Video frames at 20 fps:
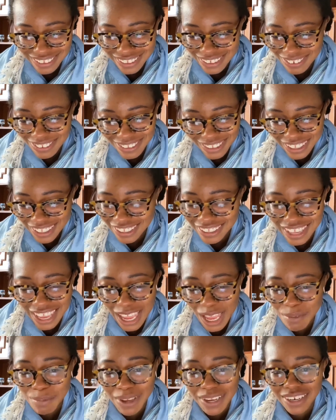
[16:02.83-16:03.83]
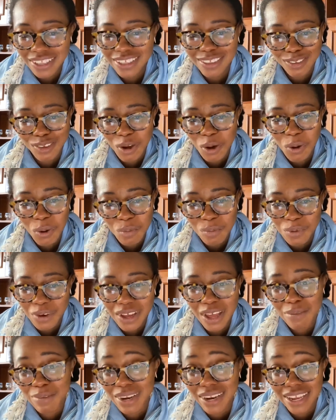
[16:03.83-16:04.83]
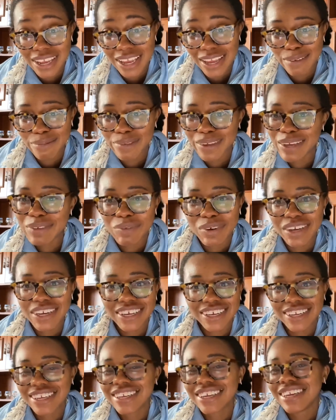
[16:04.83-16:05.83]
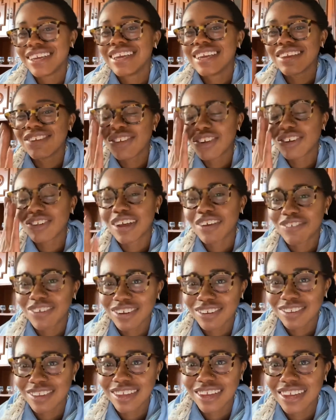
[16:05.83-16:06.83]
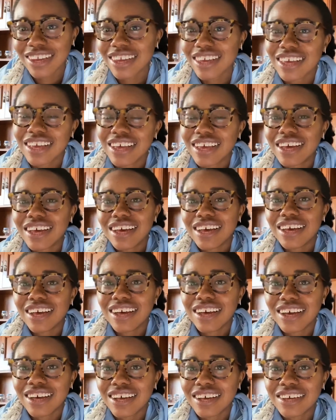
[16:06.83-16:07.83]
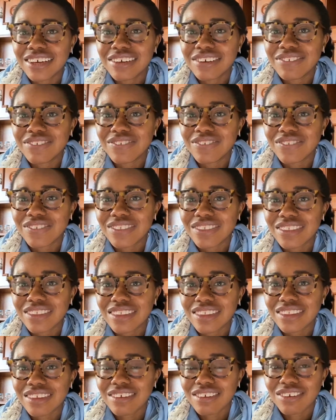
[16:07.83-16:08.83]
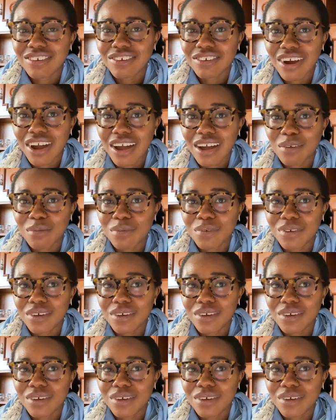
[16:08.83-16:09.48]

It can't be an Alyssa Cole book. I mean, it can be, but you know, diversity. Crap.